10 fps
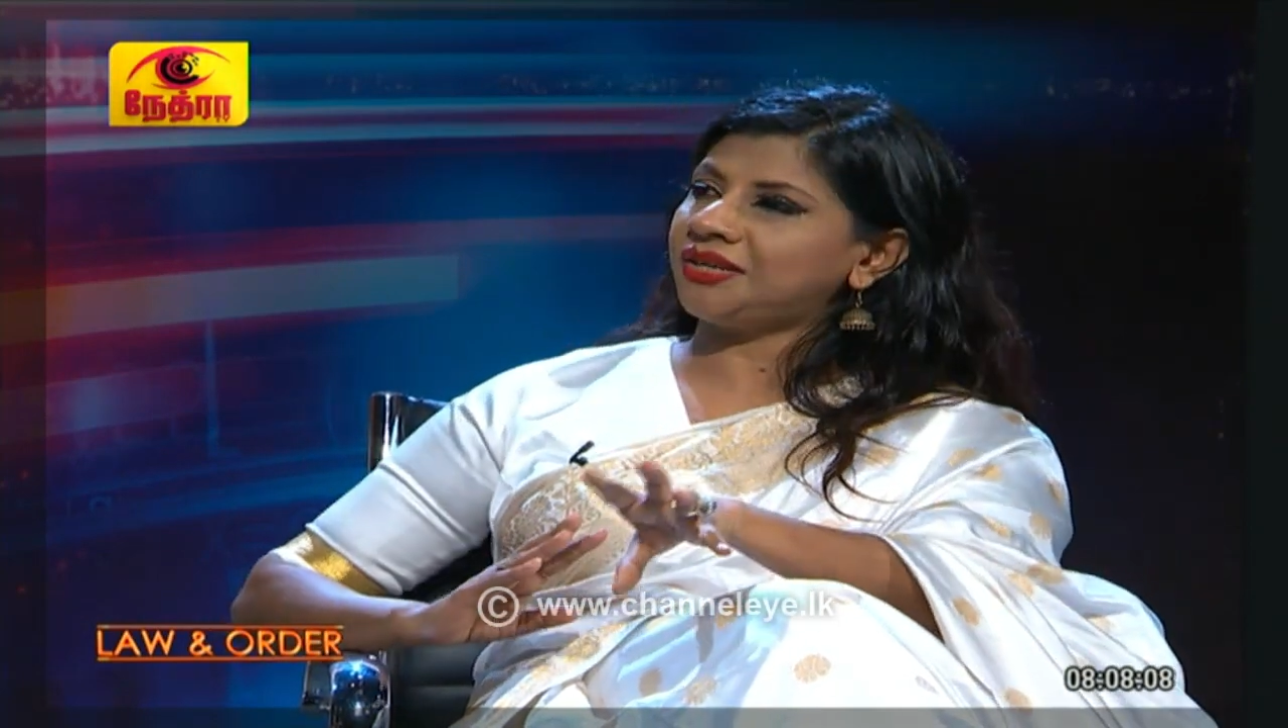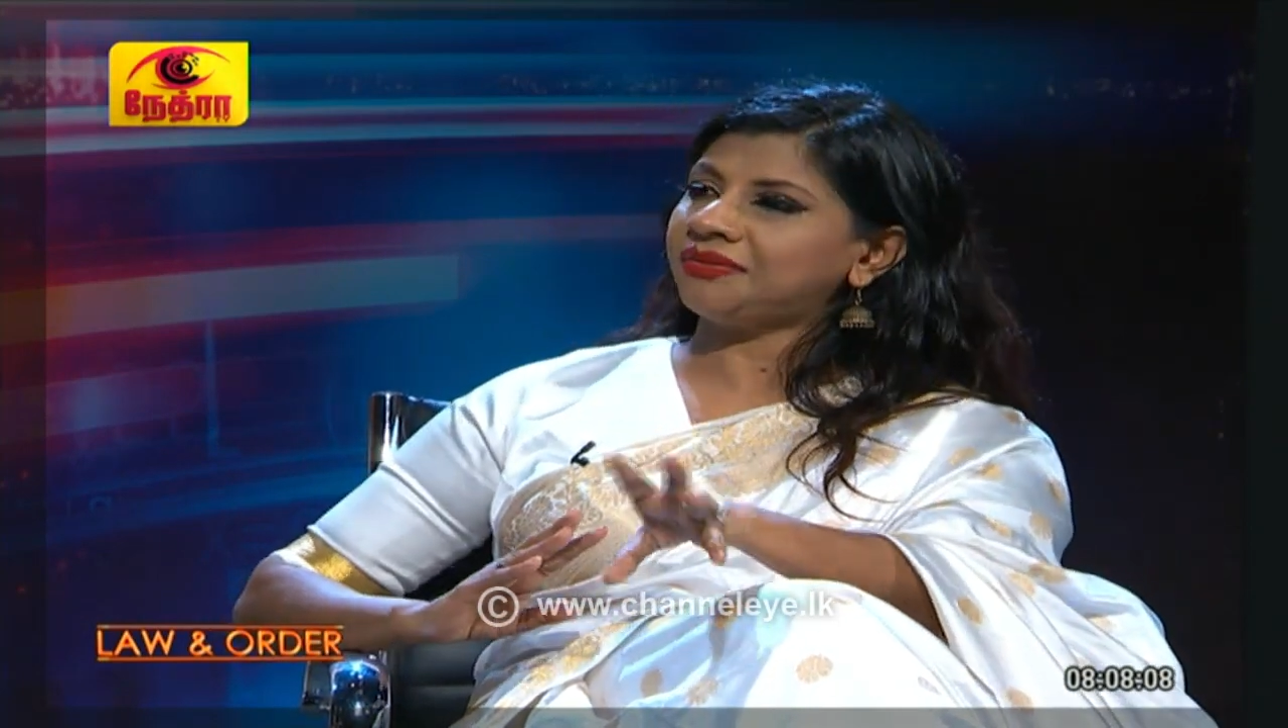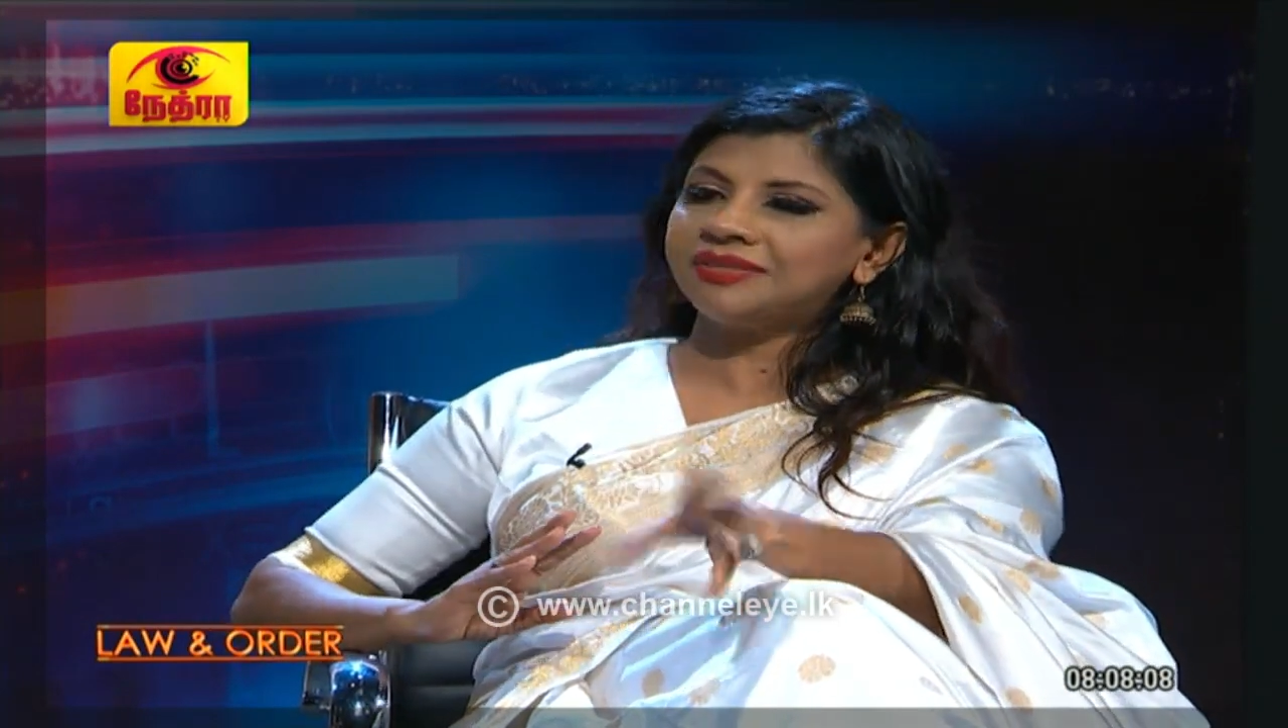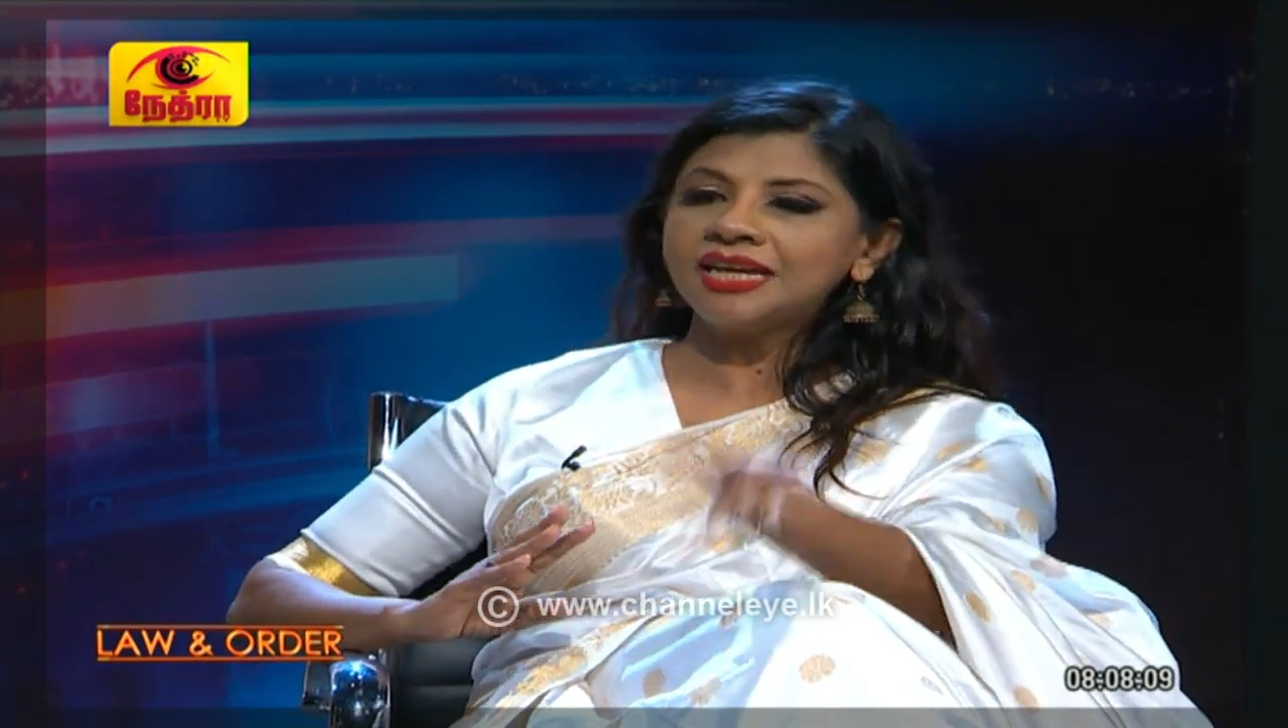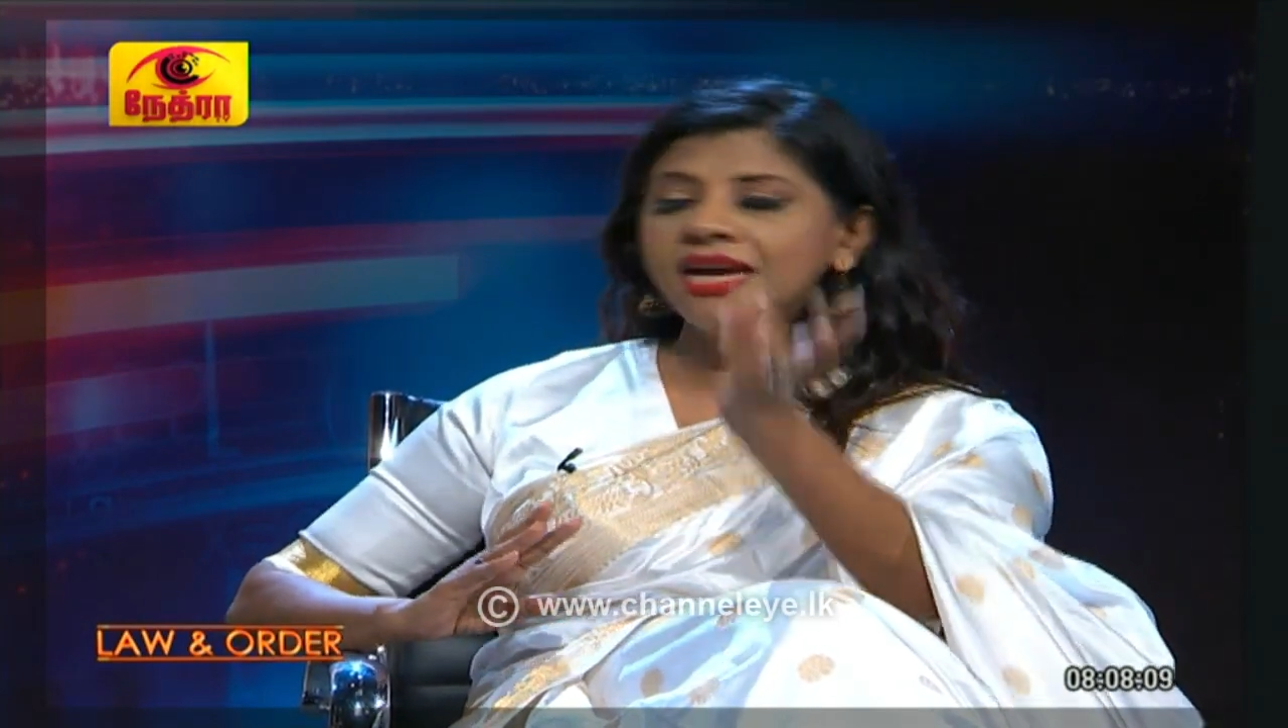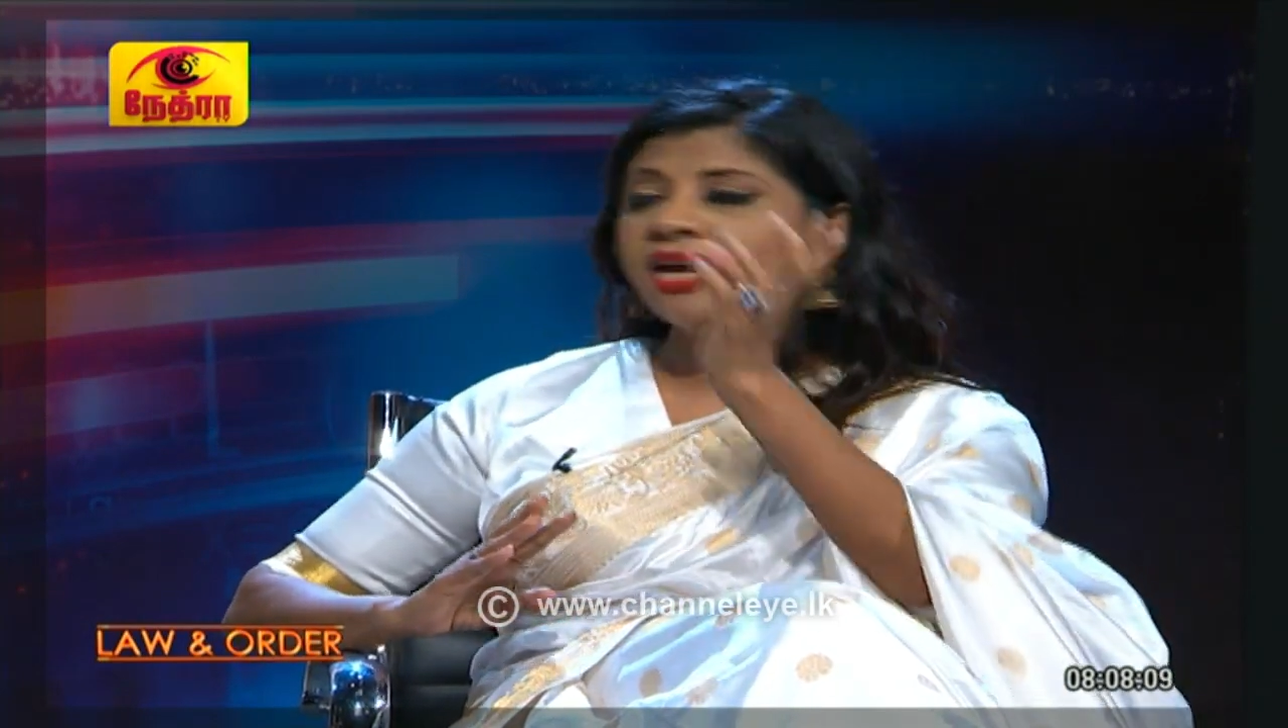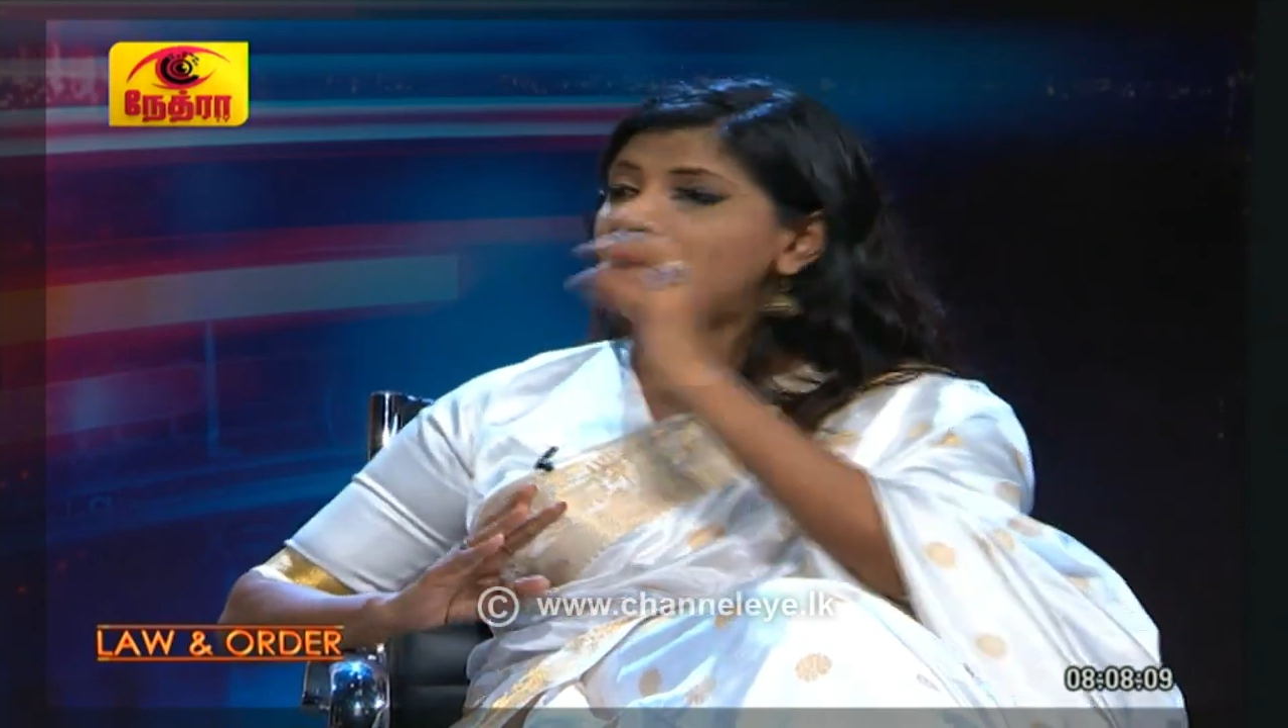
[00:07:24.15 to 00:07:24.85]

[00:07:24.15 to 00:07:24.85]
of the